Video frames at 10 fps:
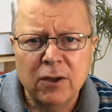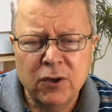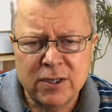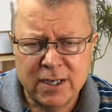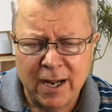
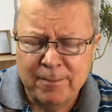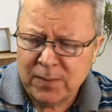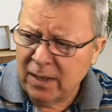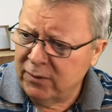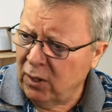You see,
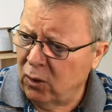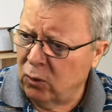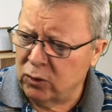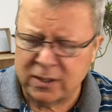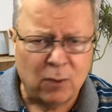
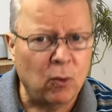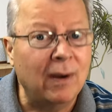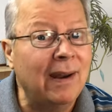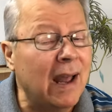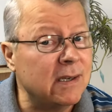those that
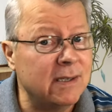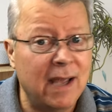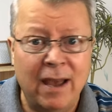will lust